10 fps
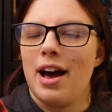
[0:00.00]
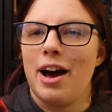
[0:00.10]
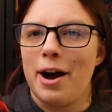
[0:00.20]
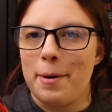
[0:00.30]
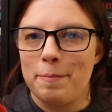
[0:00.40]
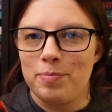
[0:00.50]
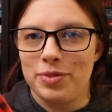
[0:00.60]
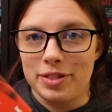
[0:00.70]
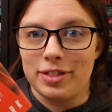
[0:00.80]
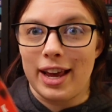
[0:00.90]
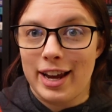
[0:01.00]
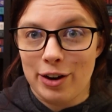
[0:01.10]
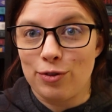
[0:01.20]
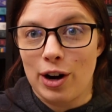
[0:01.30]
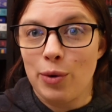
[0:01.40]
um, they
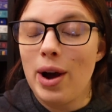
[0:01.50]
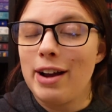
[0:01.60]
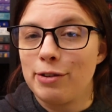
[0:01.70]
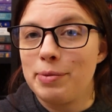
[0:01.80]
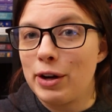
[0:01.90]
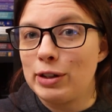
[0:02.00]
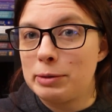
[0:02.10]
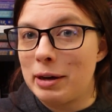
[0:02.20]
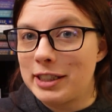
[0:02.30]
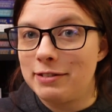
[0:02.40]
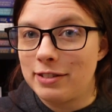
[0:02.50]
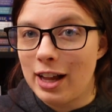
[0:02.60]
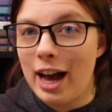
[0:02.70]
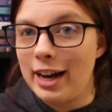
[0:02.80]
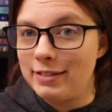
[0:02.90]
can run away from their respective
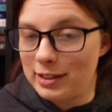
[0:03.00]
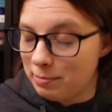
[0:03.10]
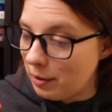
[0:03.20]
lives,